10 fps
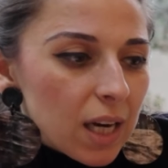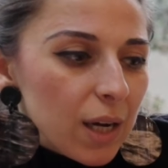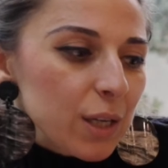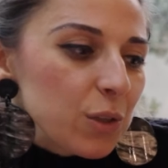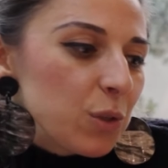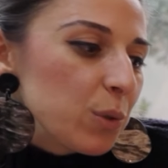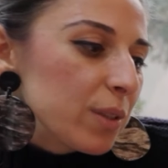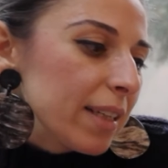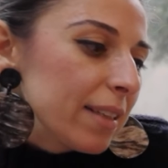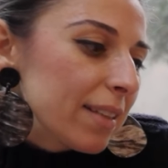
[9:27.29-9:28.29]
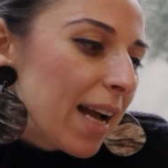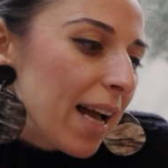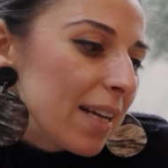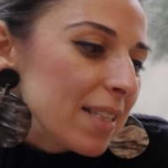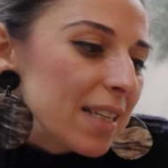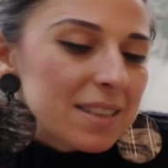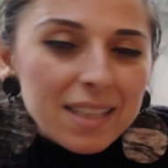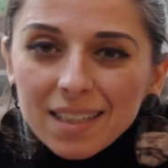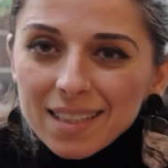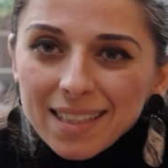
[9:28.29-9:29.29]
I can use it as a
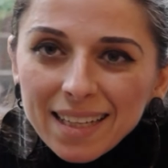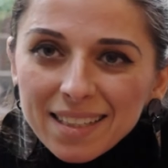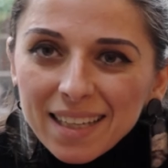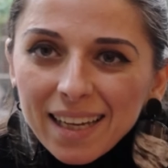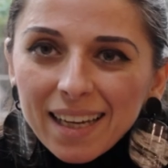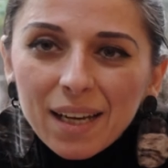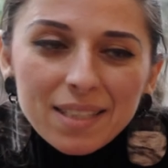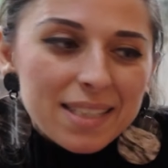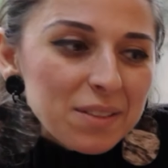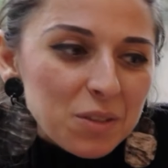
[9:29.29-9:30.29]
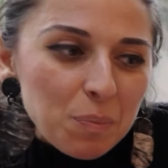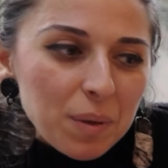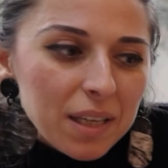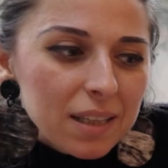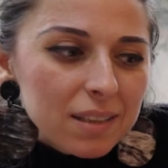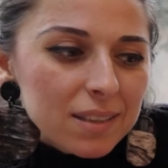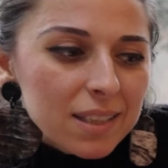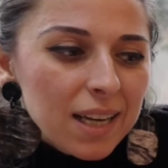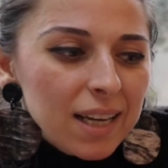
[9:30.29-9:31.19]
dinner setting, a centerpiece.